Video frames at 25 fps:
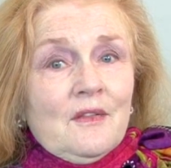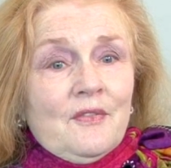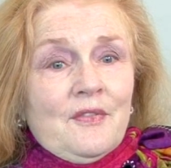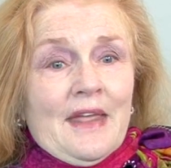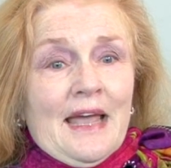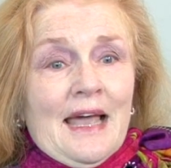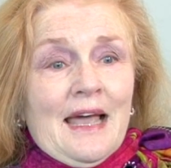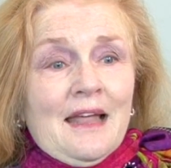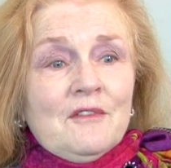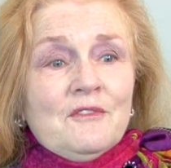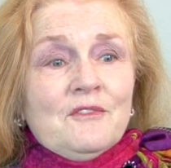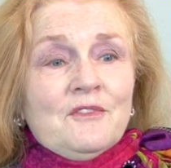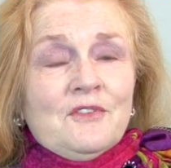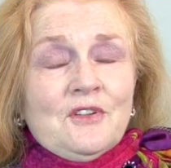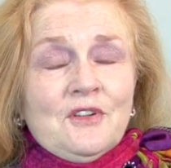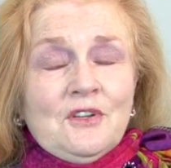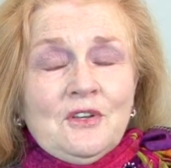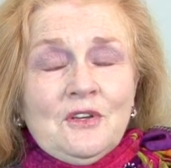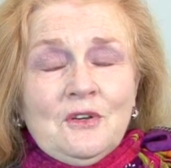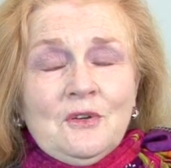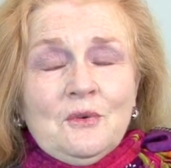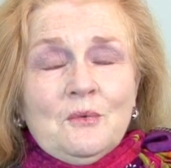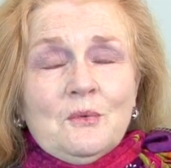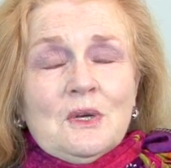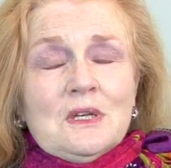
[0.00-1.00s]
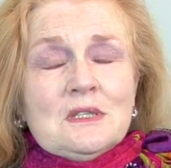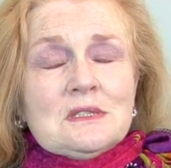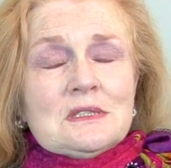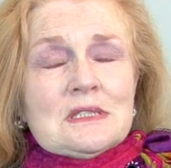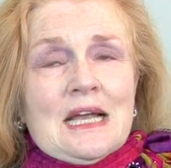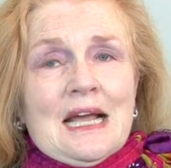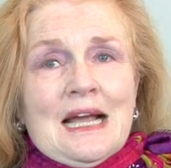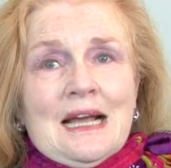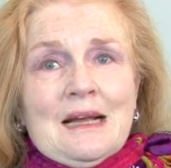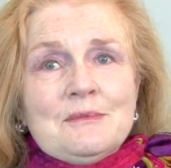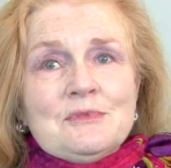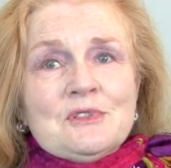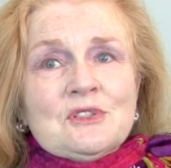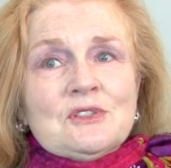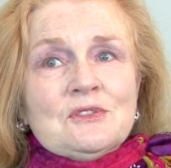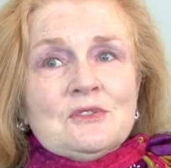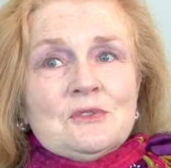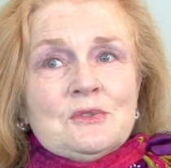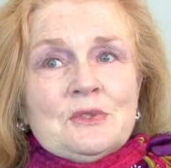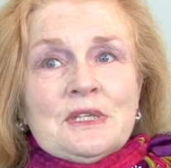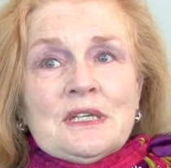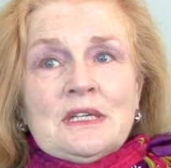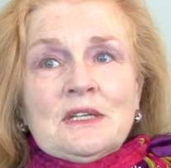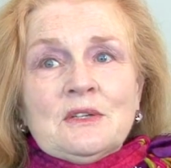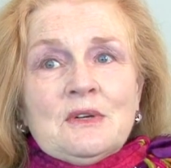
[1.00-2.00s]
that view was
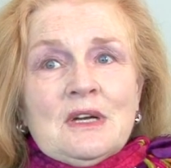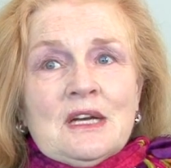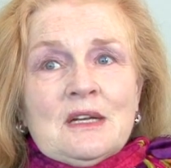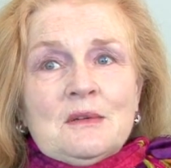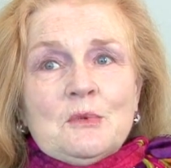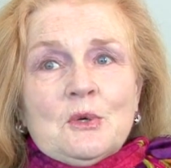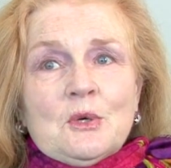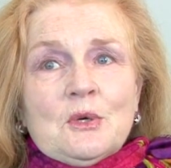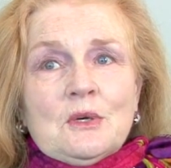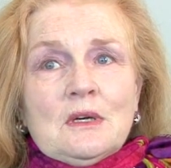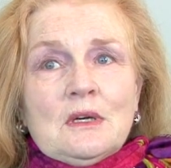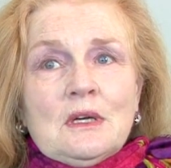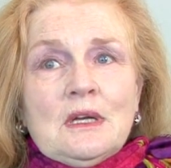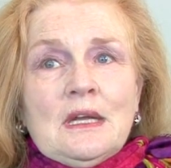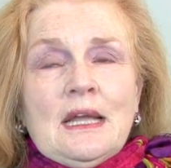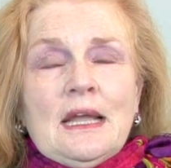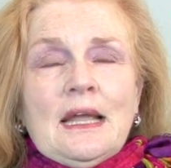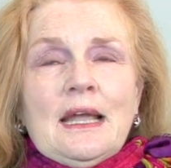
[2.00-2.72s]
absolutely incredible.